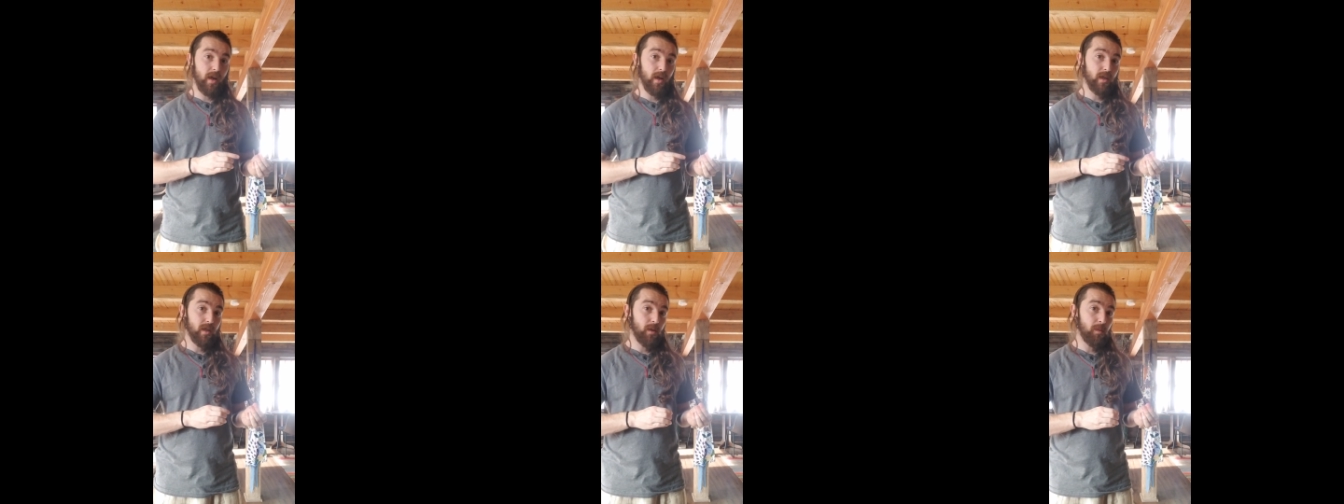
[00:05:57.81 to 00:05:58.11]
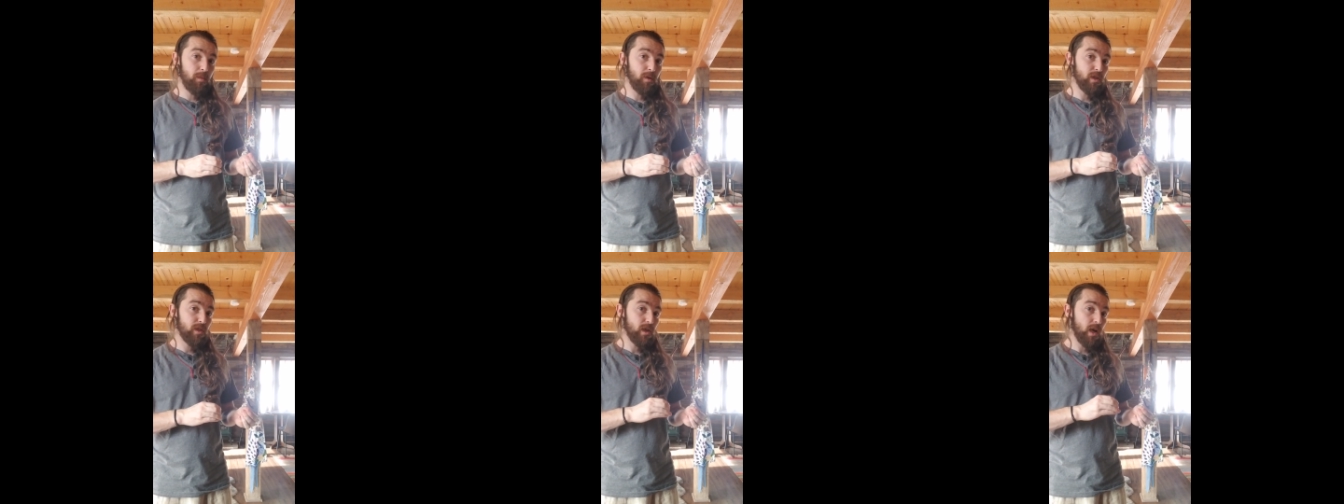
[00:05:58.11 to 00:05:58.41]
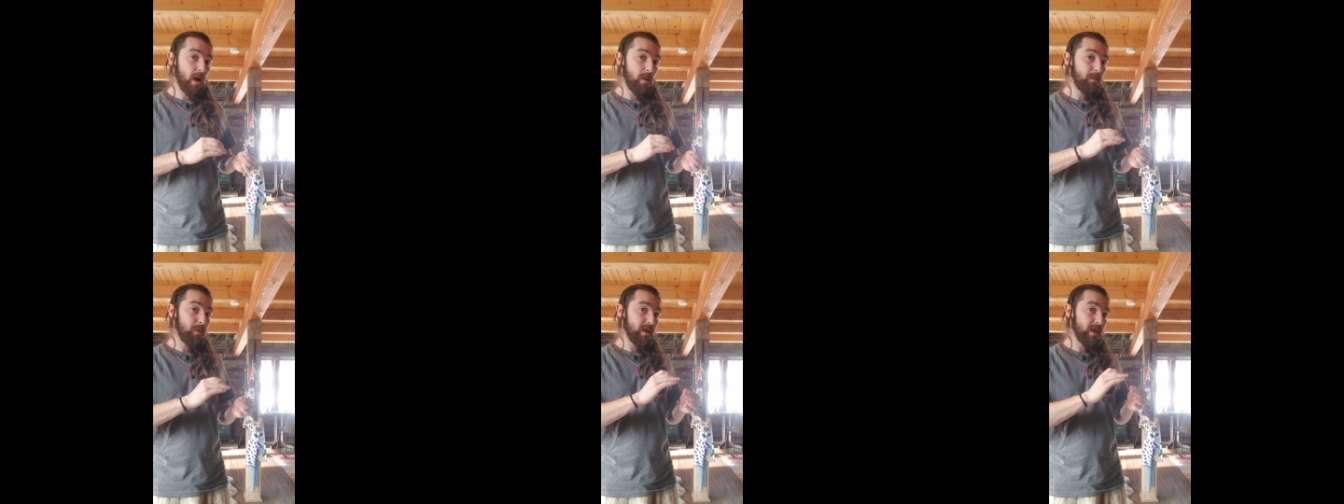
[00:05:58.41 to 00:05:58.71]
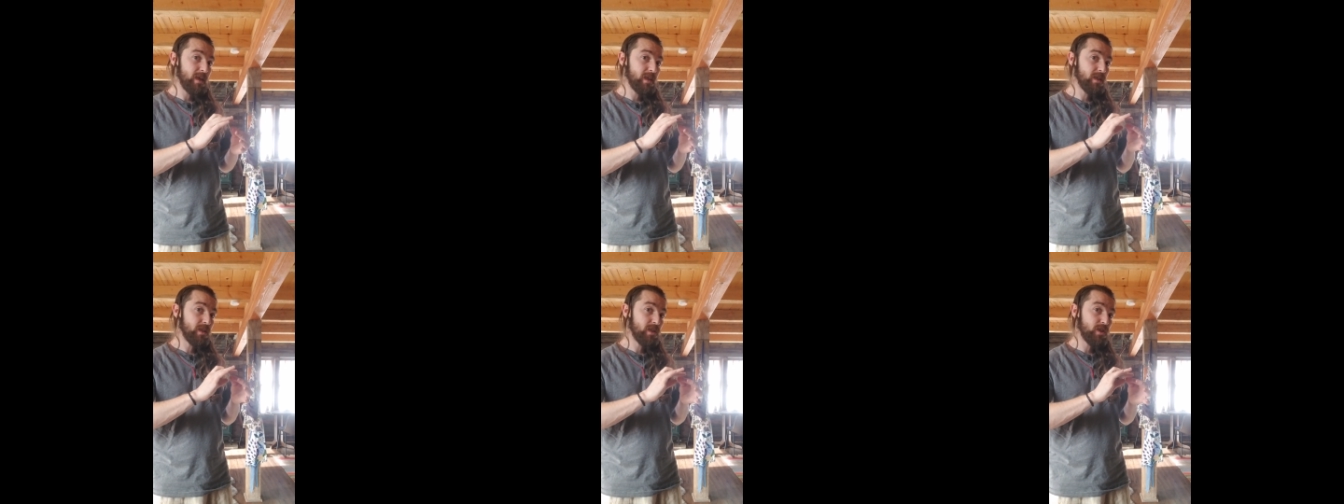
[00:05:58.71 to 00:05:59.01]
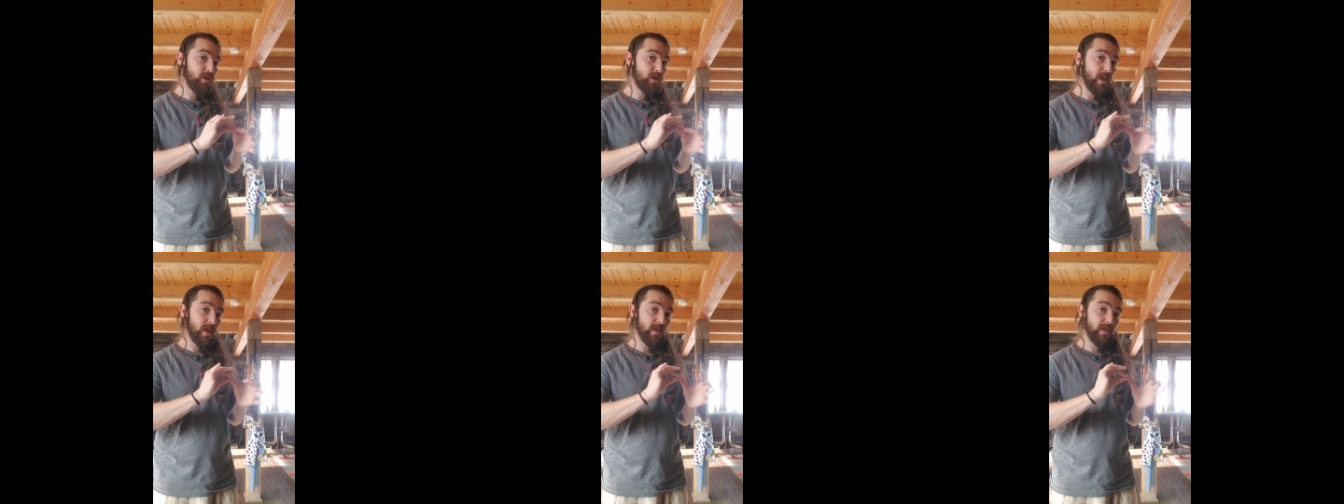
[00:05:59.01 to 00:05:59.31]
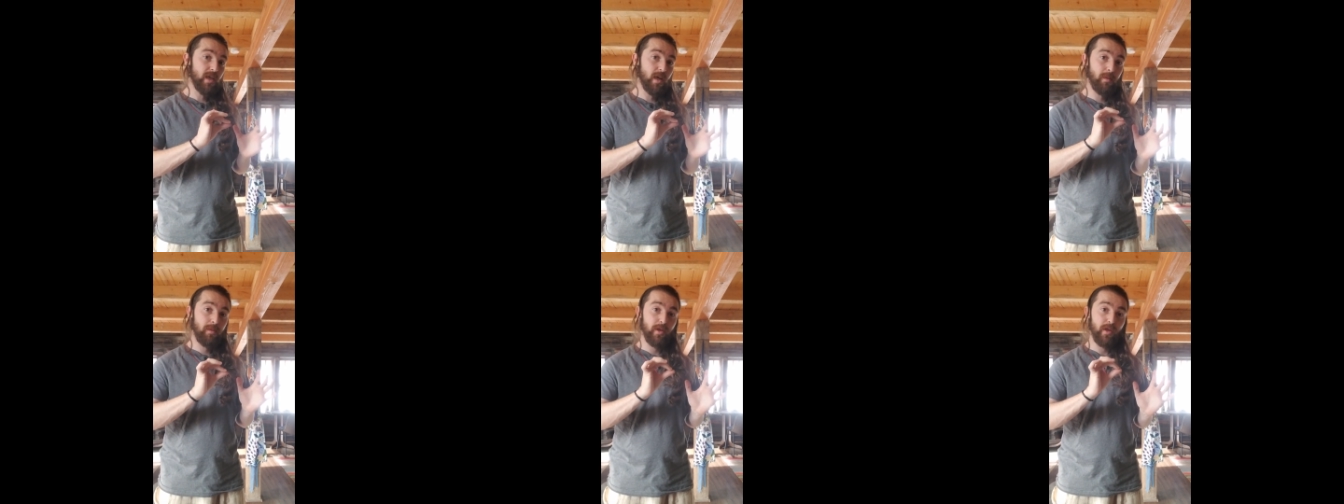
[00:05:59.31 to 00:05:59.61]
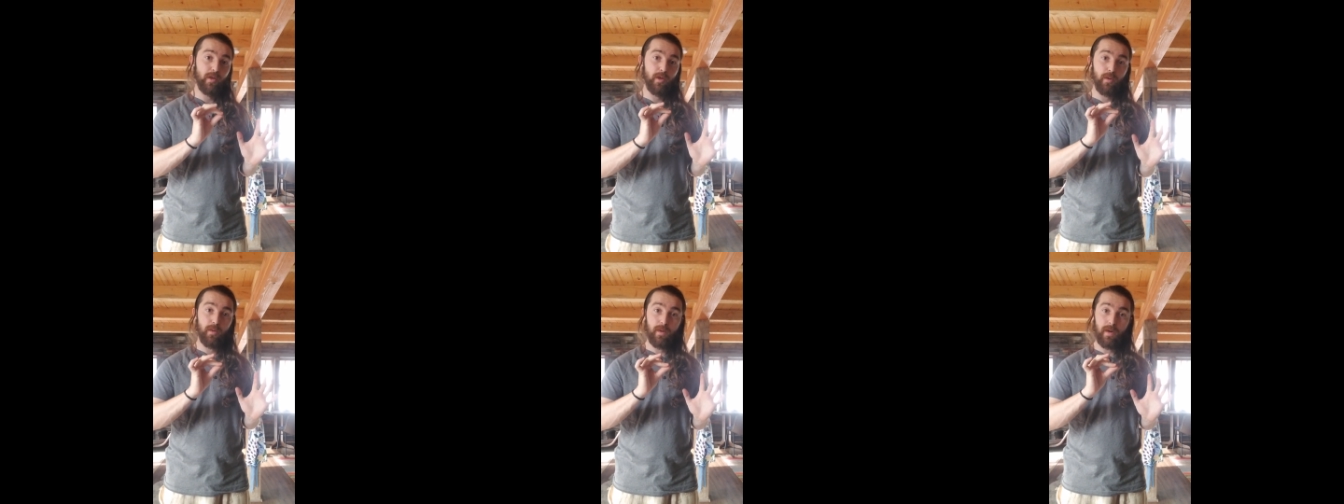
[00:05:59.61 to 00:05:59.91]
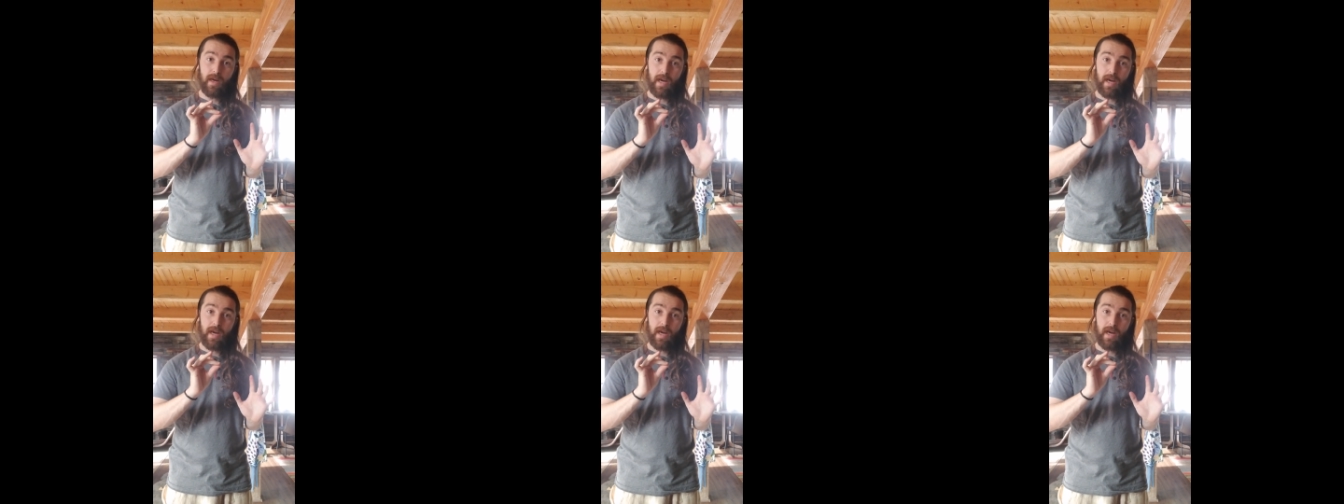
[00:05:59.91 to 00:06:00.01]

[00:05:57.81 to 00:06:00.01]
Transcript: to push up into JW